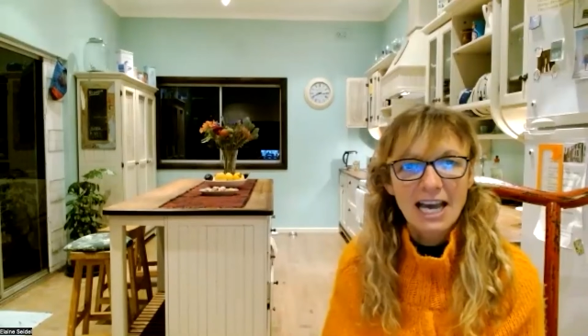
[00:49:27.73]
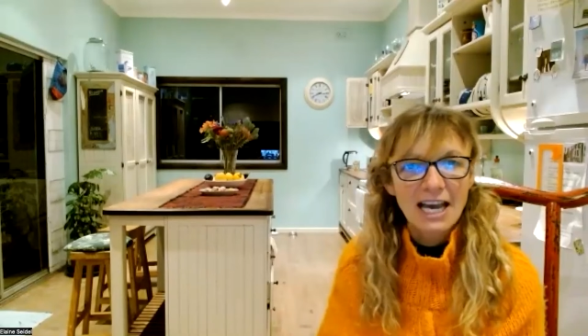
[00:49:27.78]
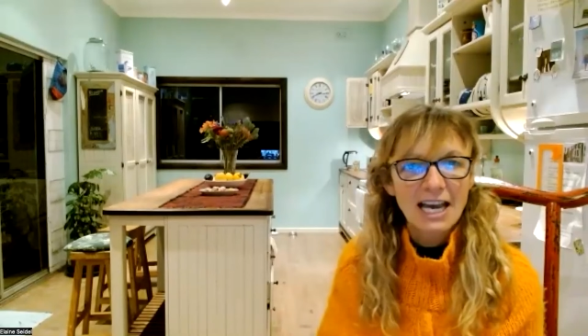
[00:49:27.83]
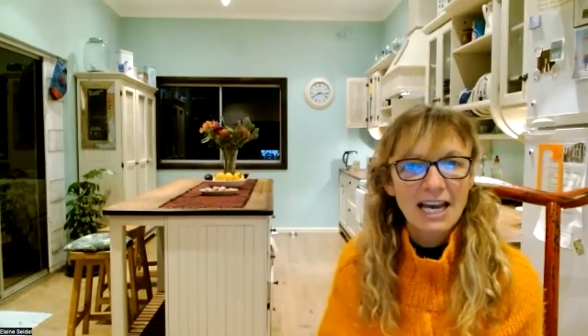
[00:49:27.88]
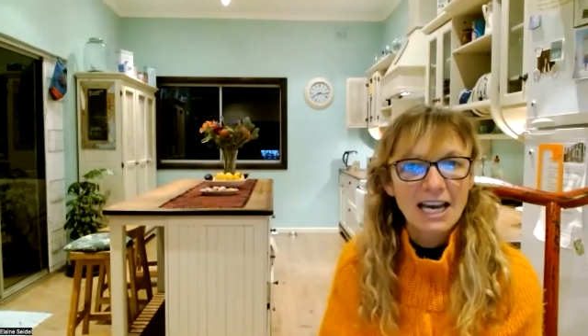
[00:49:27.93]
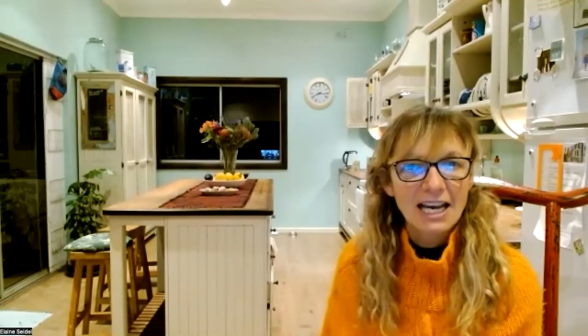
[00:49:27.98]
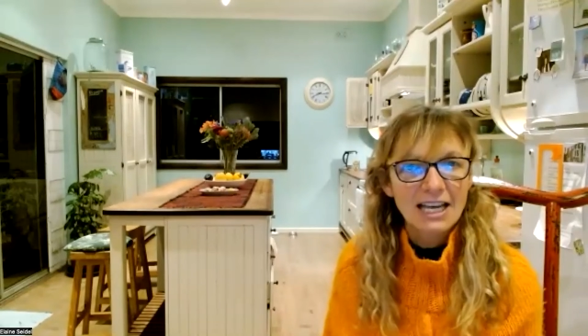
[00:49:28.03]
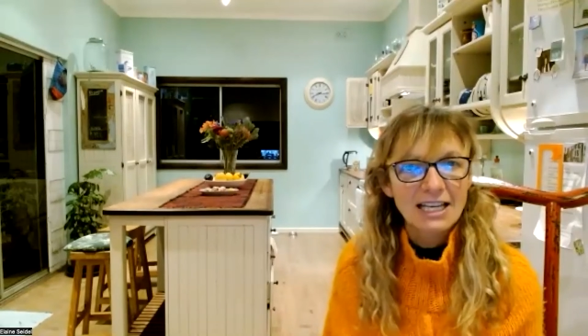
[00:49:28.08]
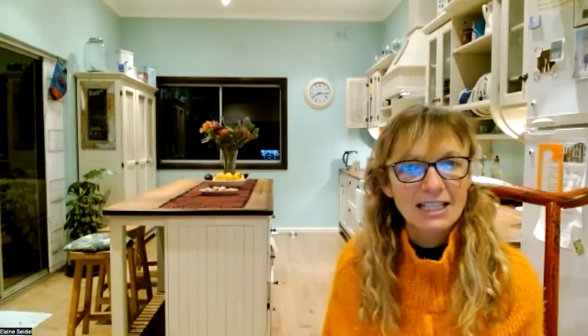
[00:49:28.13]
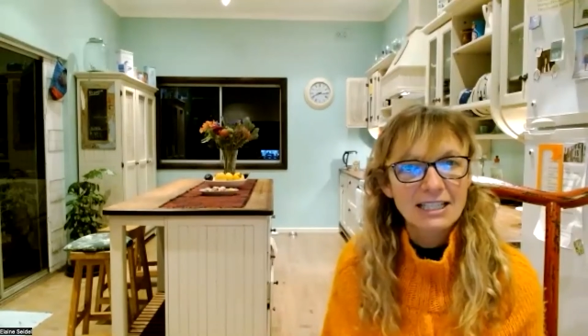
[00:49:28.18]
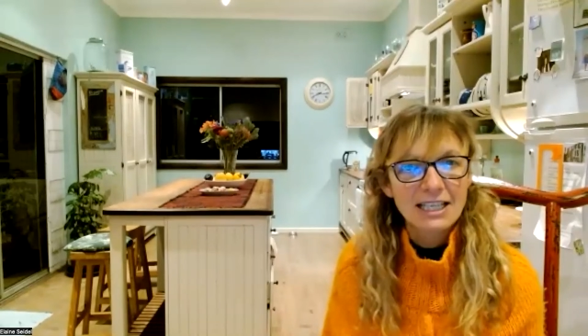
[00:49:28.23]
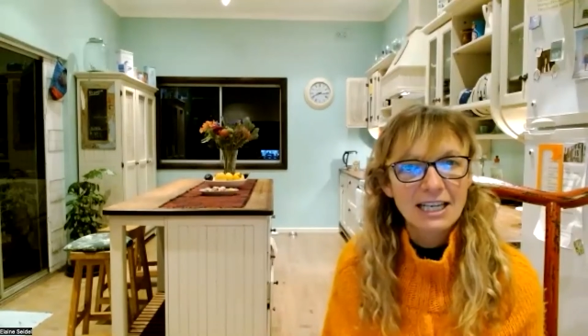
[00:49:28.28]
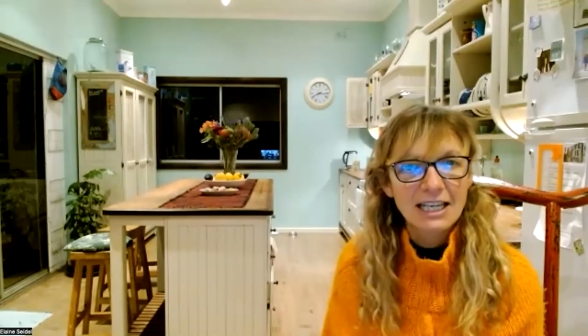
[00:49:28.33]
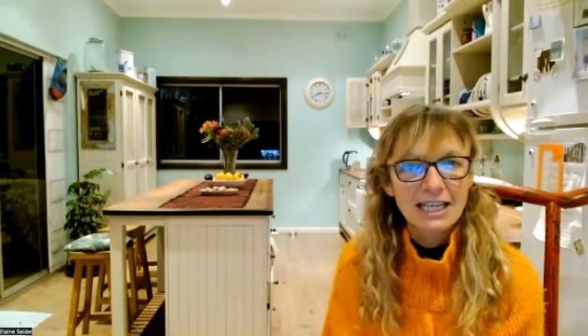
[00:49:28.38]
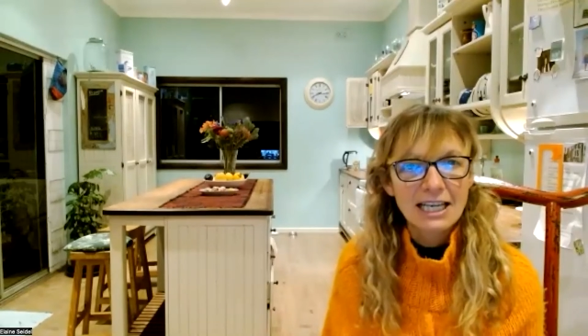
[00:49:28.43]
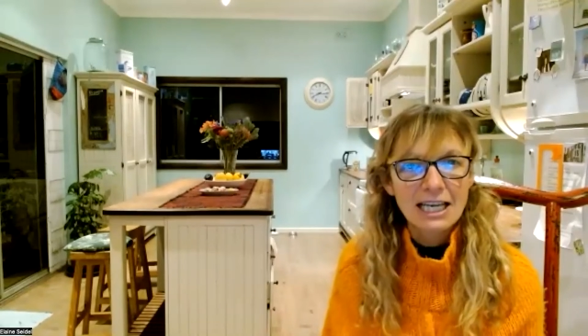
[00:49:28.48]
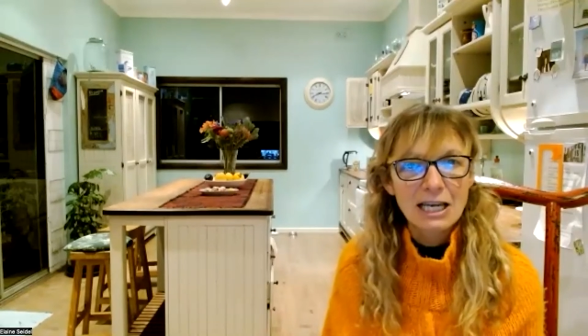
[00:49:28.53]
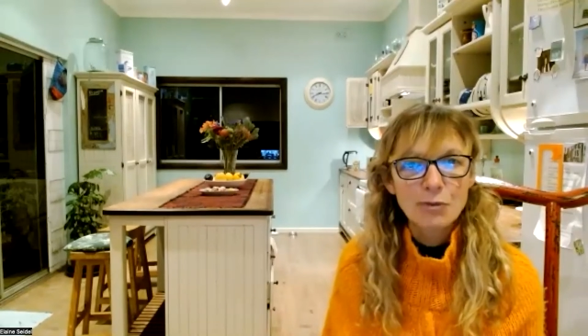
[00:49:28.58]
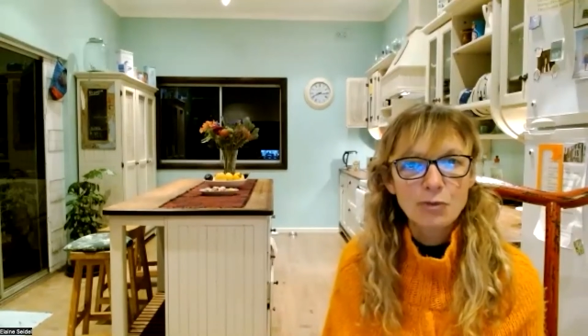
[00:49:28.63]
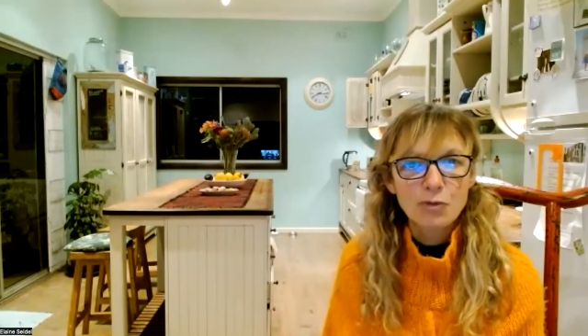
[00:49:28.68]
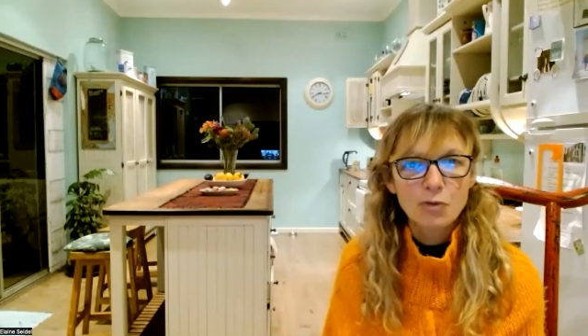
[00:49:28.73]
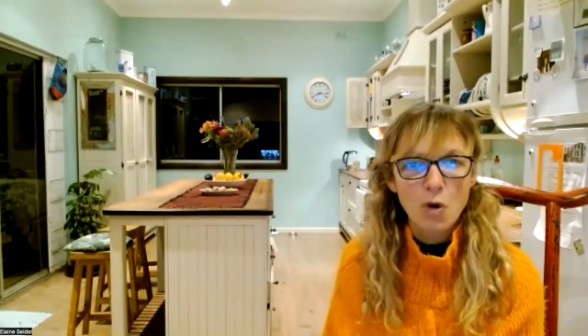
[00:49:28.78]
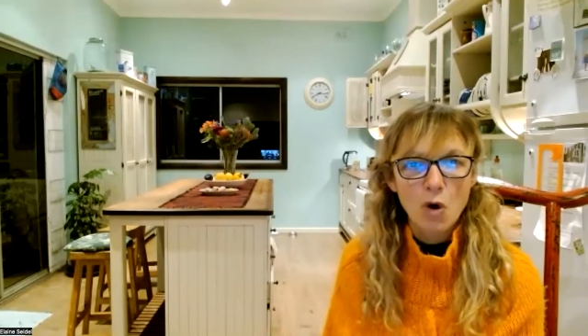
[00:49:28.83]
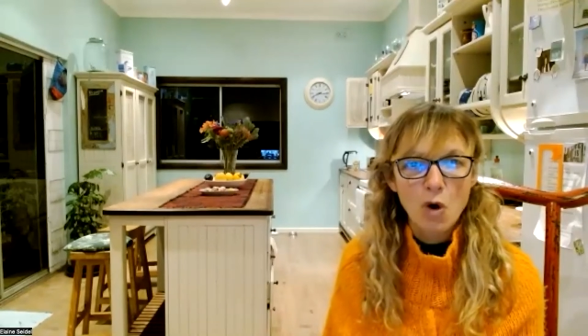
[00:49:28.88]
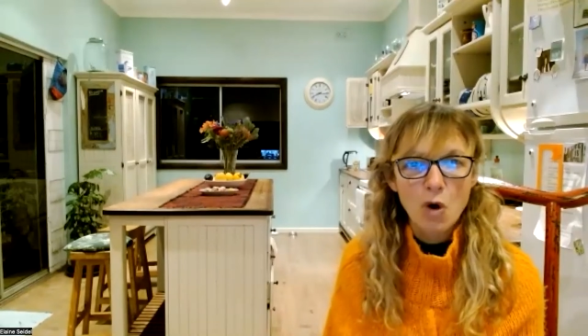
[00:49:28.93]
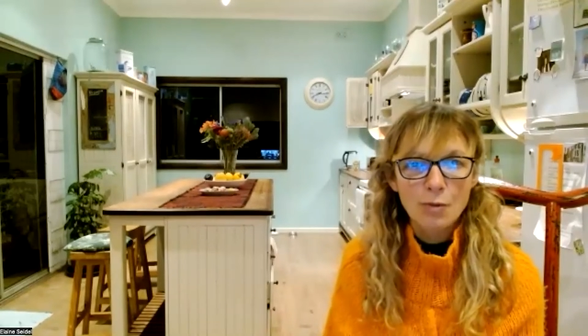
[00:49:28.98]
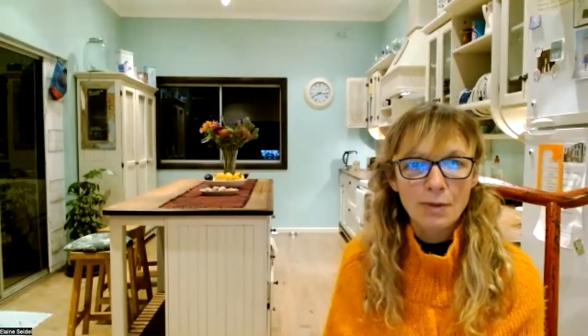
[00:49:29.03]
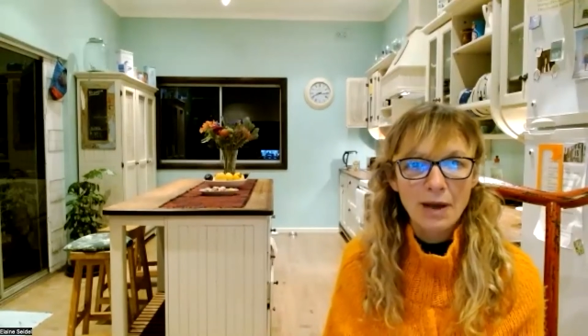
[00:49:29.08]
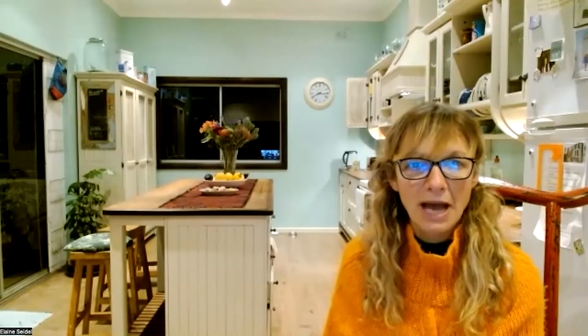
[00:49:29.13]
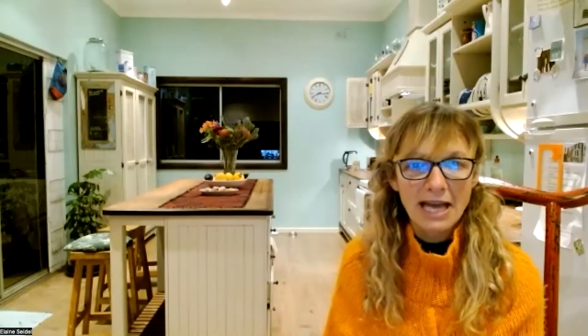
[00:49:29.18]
And keep warm